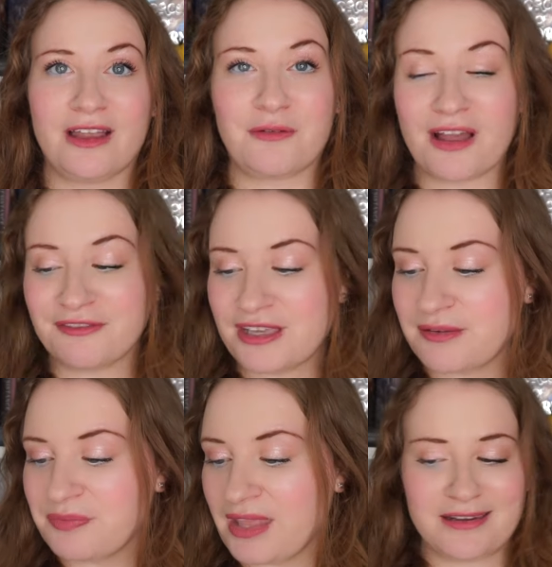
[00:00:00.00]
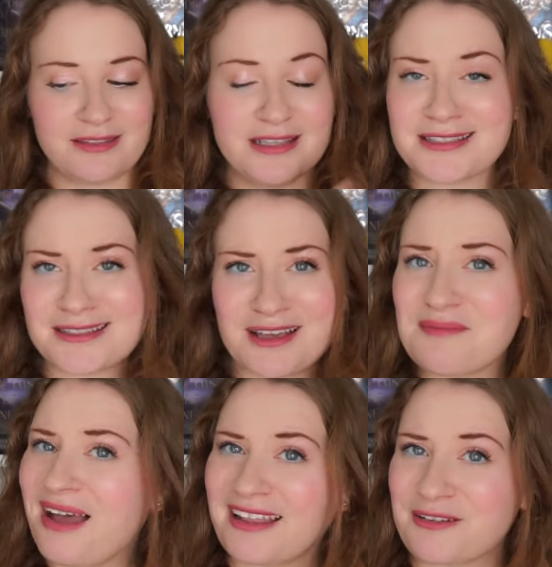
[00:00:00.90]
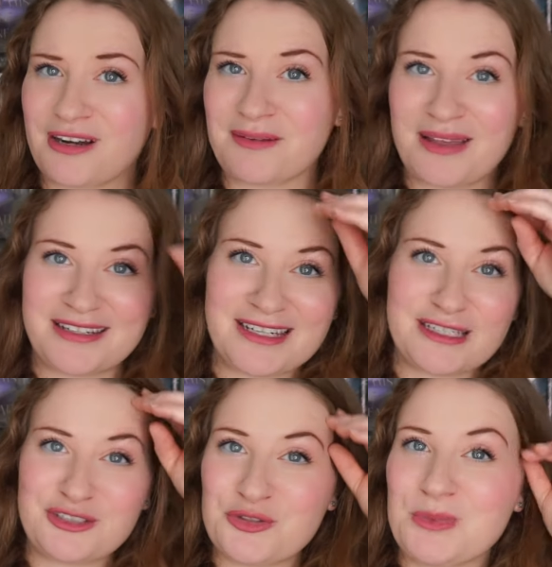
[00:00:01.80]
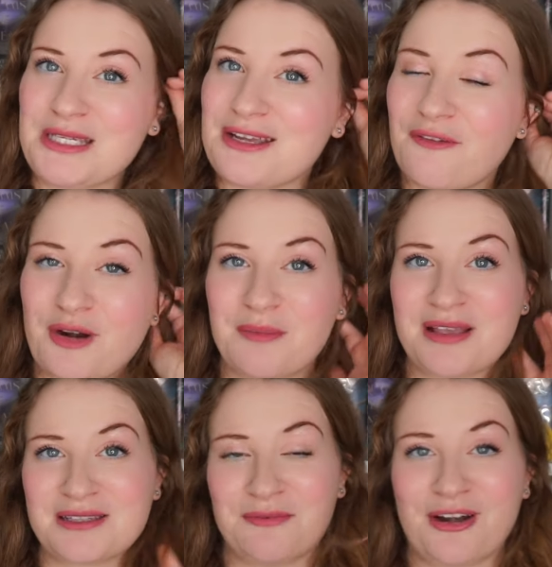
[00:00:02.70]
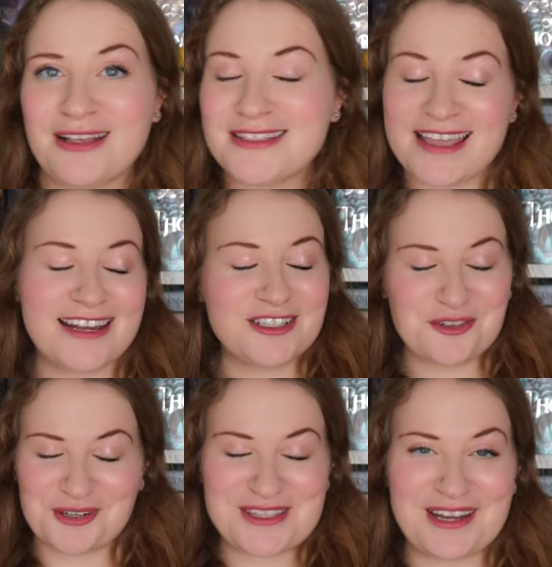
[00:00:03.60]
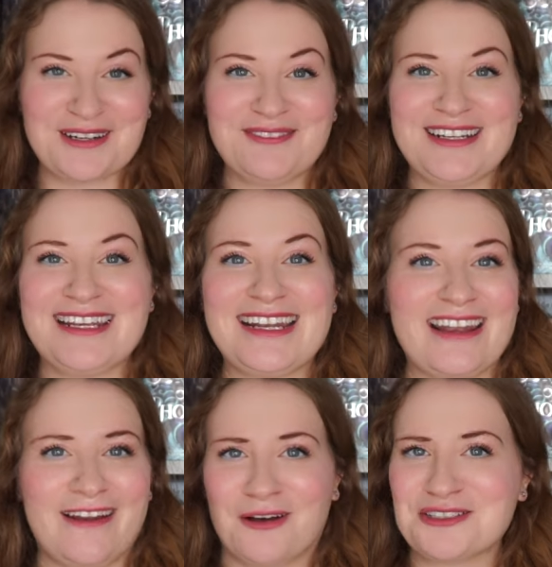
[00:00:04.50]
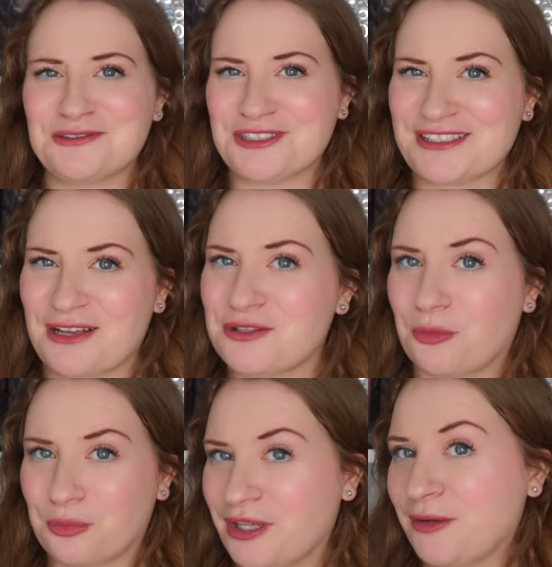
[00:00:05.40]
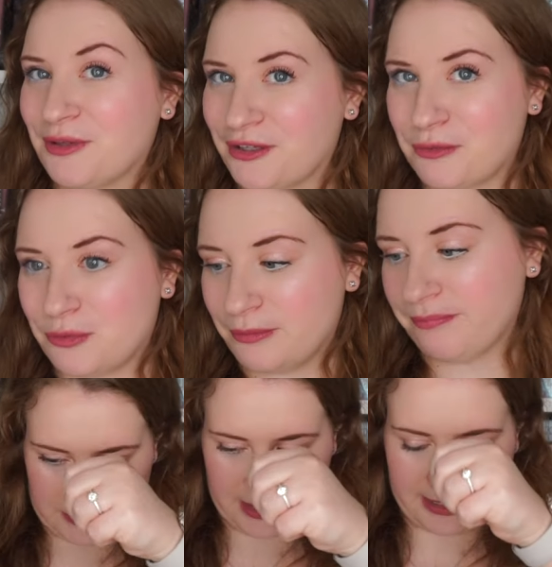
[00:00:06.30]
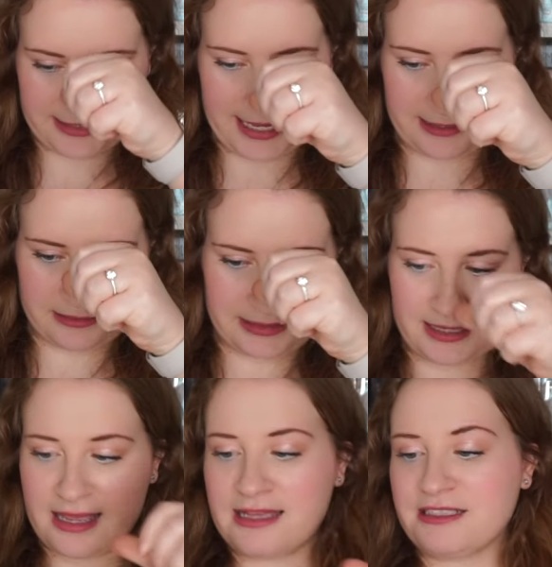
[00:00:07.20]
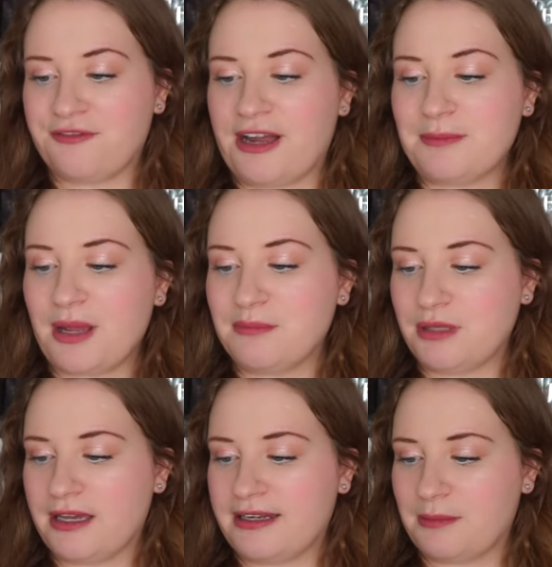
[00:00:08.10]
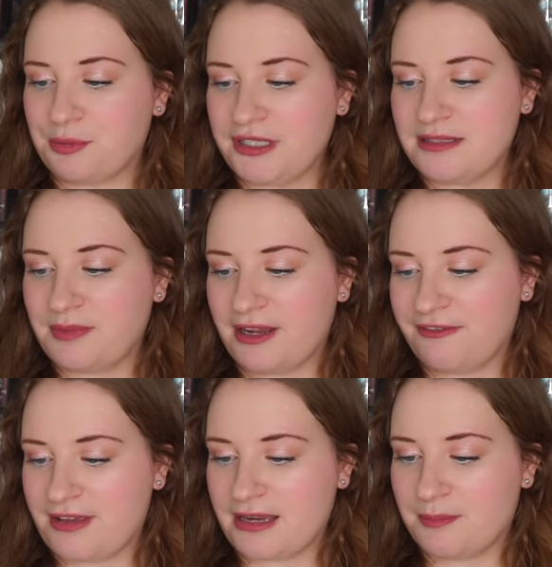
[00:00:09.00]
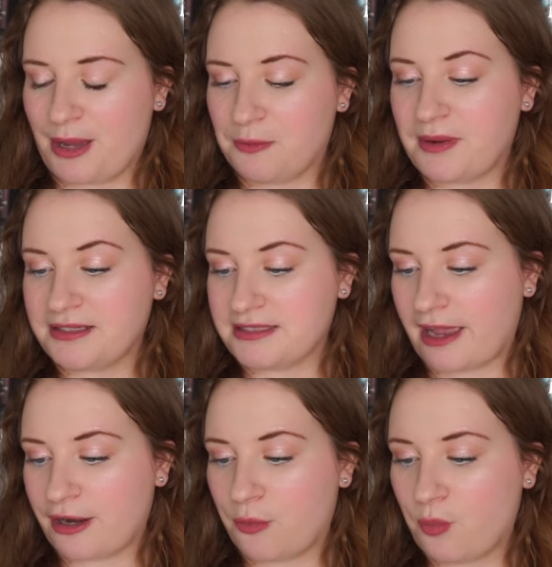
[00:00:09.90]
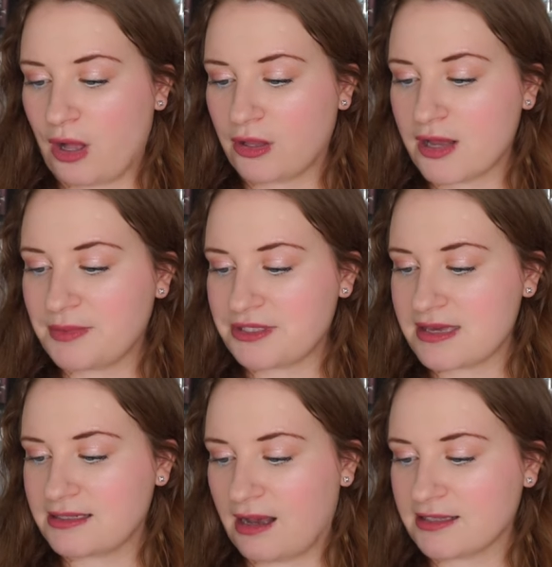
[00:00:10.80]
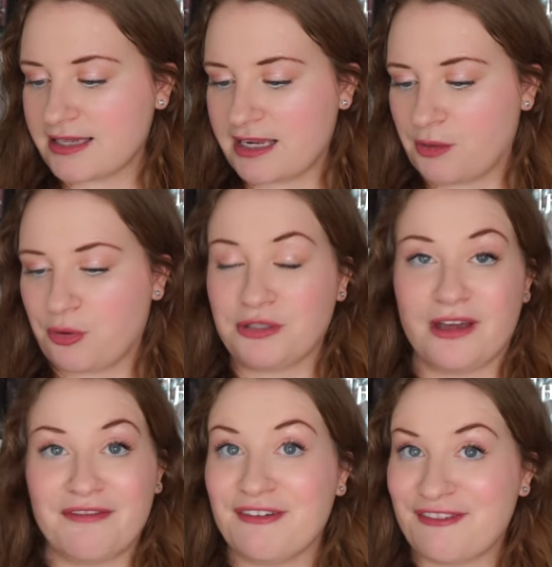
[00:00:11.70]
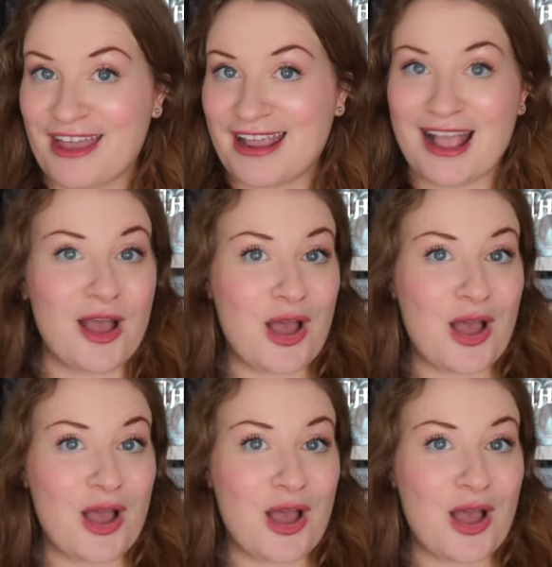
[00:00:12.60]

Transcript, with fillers: Arafi, and this has come highly recommended to me from some friends, and I trust their opinion, and it also just sounds really, really cool. And it says, "Divined by blood, imprisoned by fate, bound by desire, welcome to the intoxicating world of the Fae."